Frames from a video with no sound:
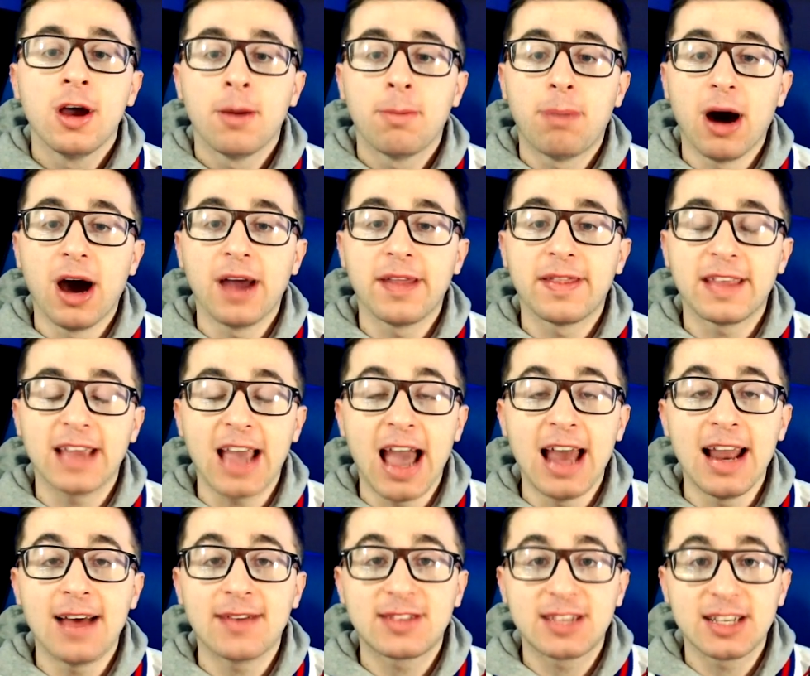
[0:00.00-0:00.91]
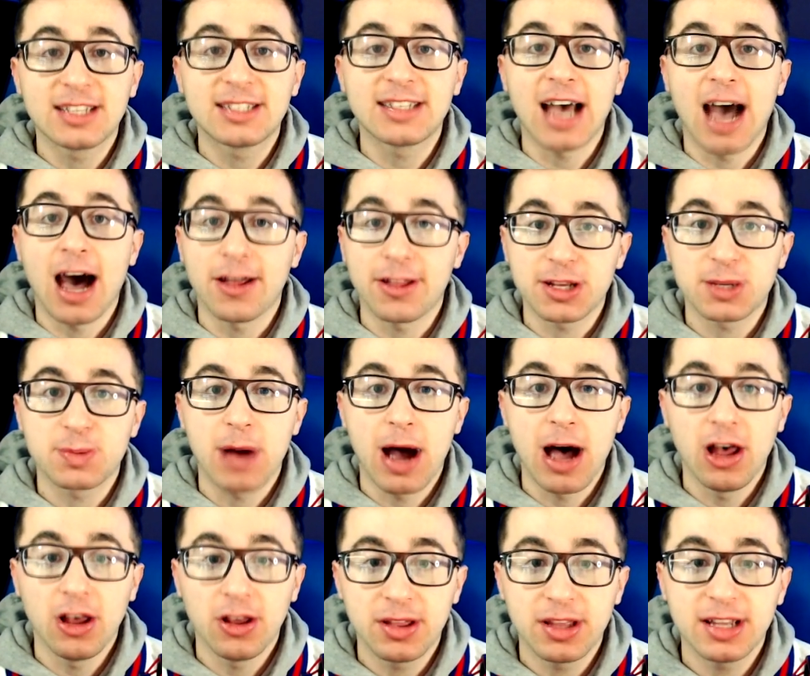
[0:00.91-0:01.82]
But the NFC South is
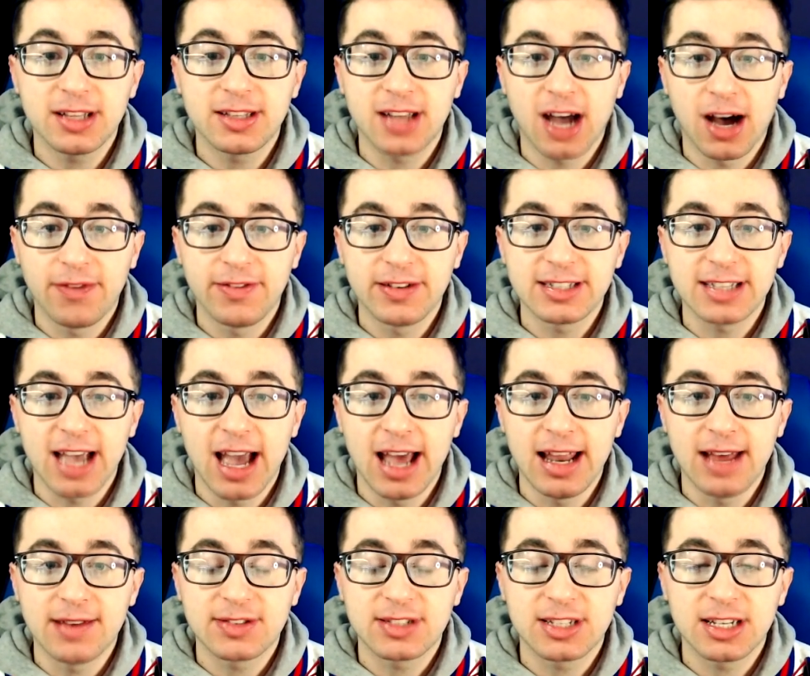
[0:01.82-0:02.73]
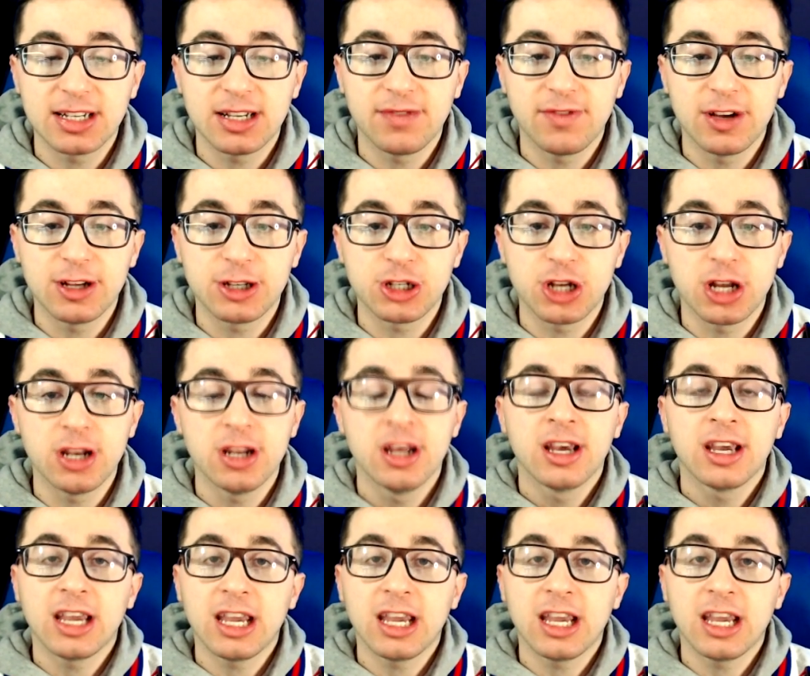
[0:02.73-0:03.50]
probably the toughest NFC division.